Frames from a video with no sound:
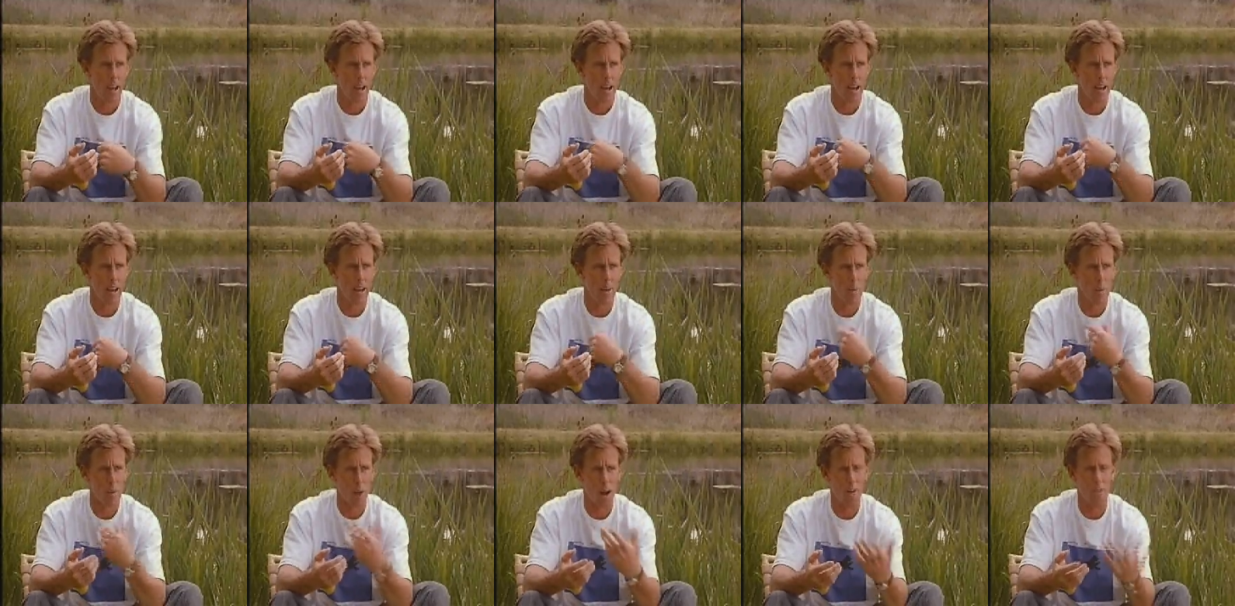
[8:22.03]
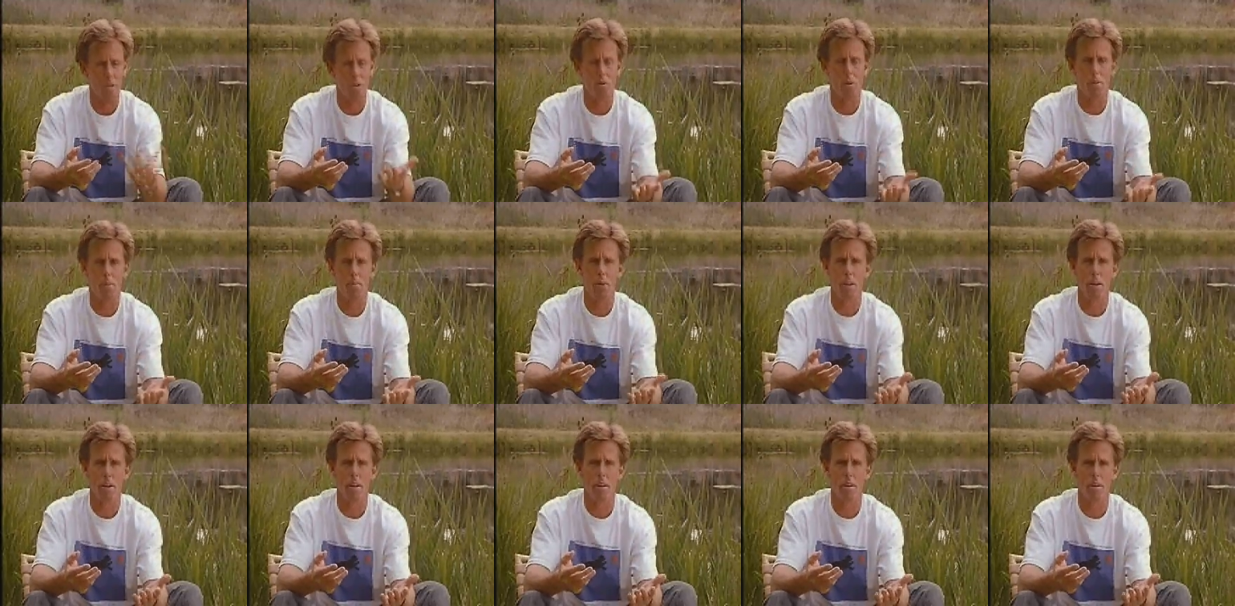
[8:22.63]
and Roger would
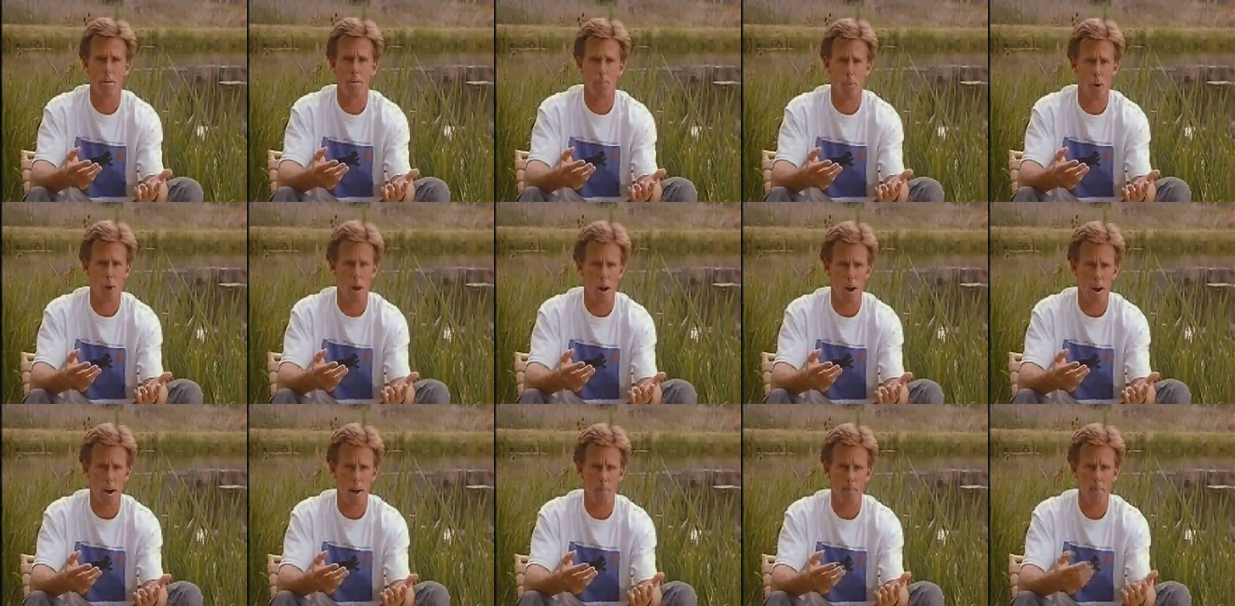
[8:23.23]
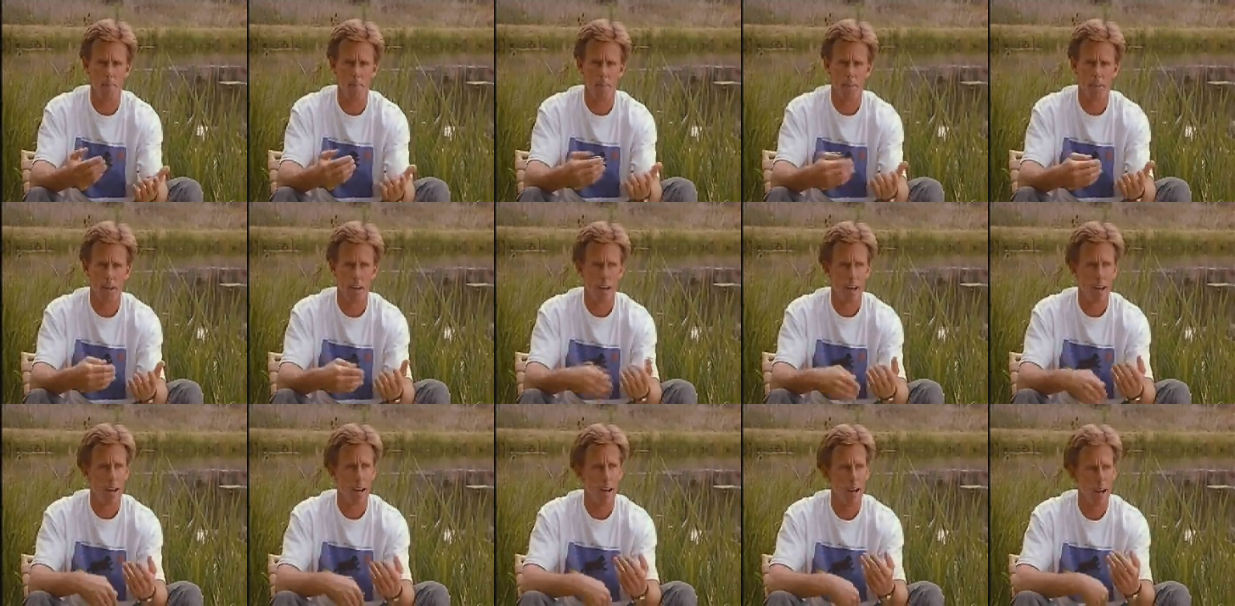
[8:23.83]
have been in his prime
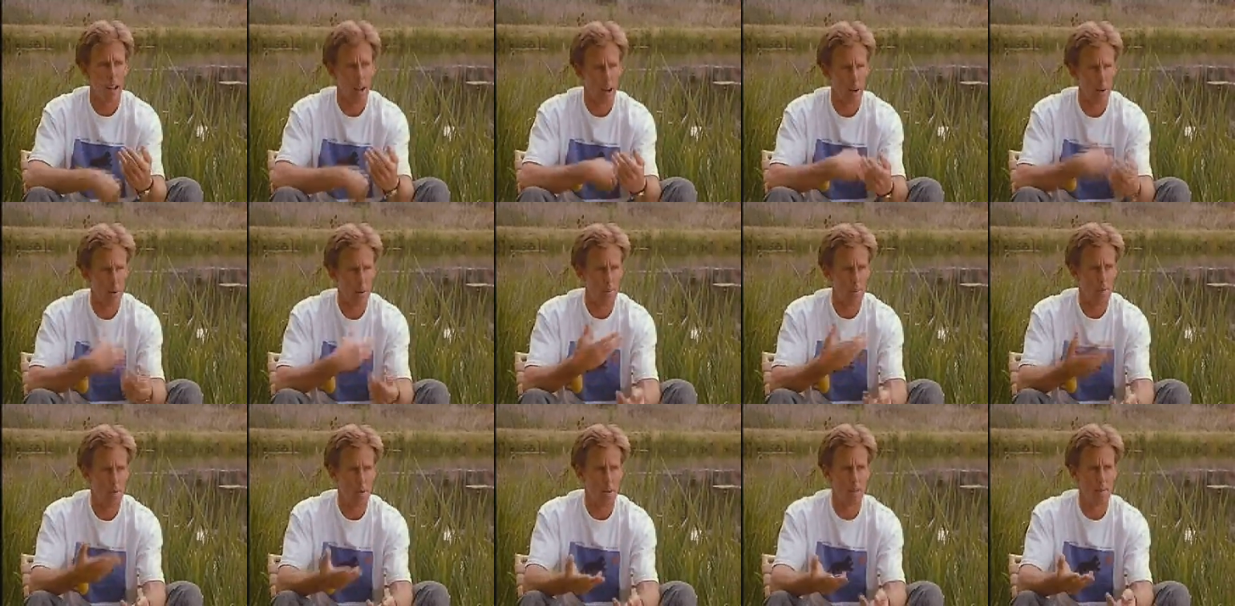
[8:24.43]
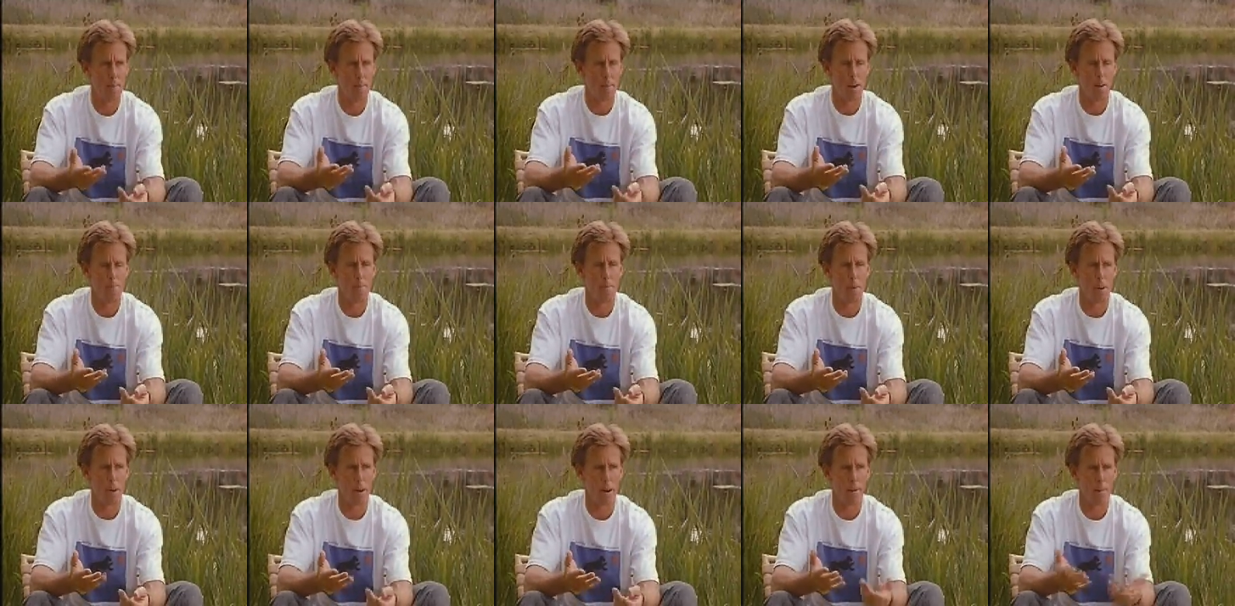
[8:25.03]
and I would have been in my
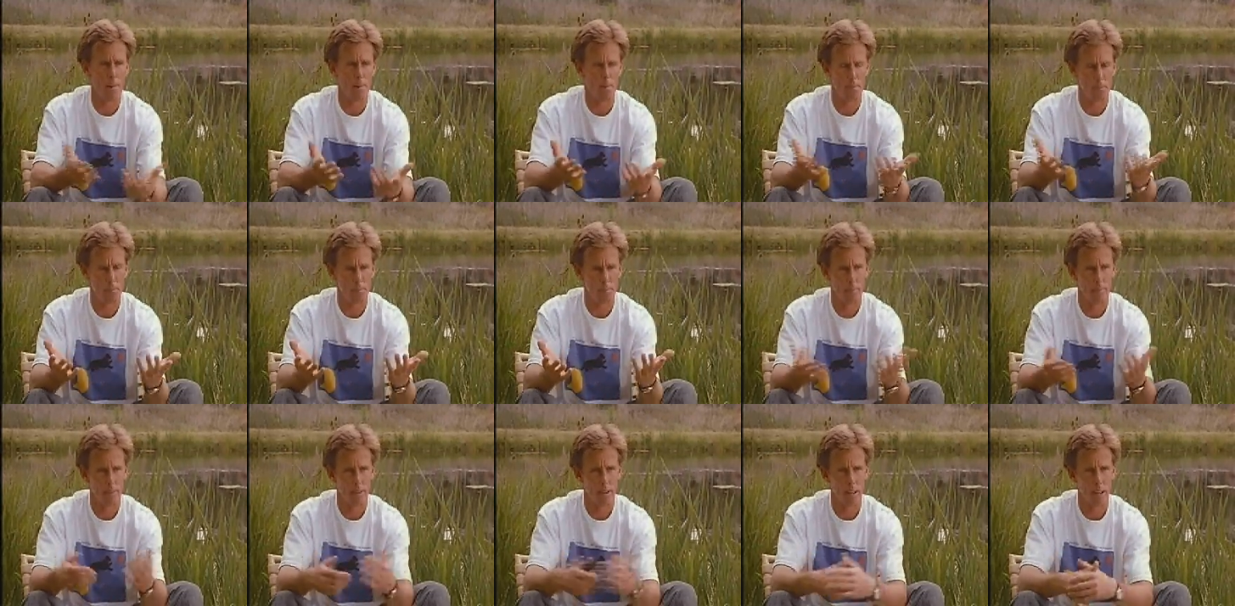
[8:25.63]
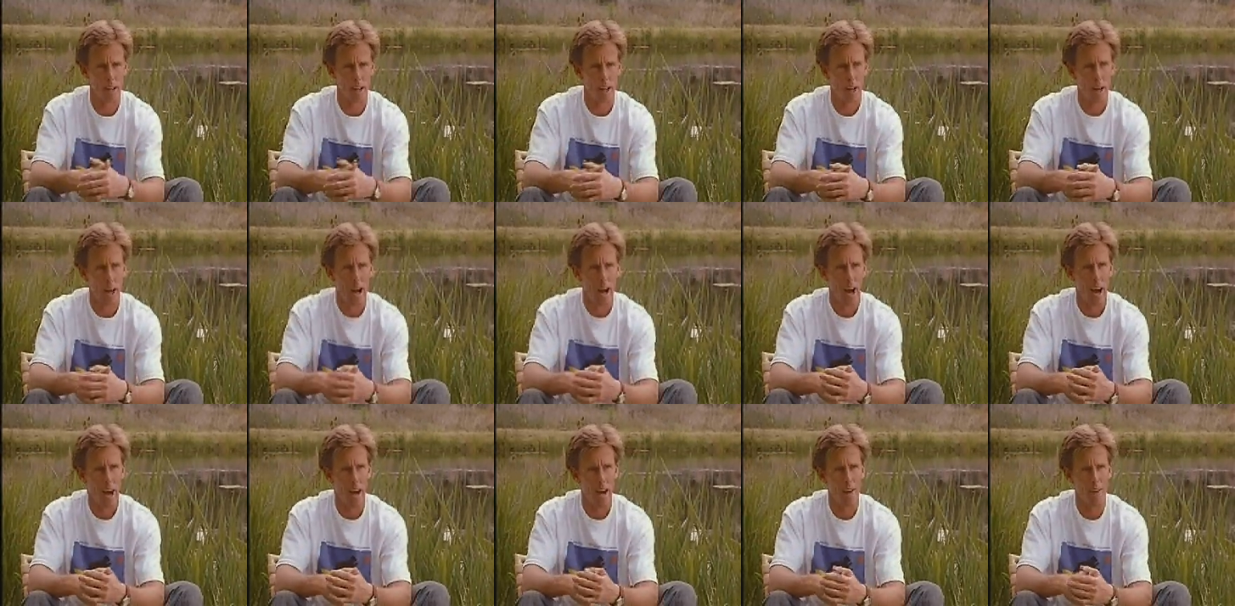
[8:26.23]
prime,
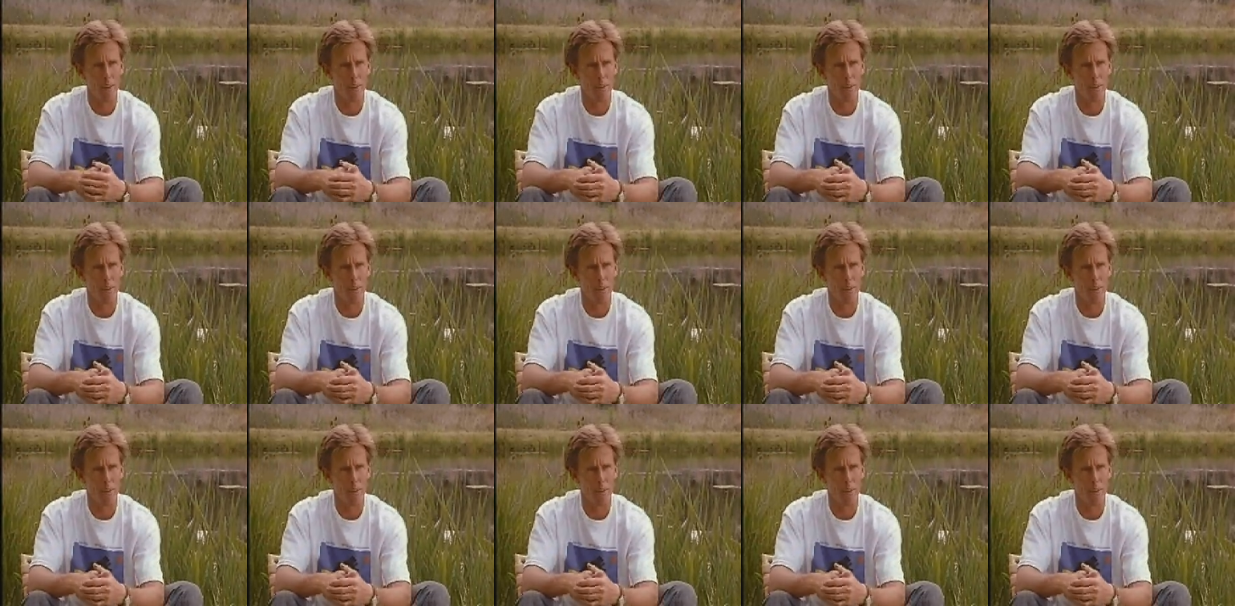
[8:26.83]
I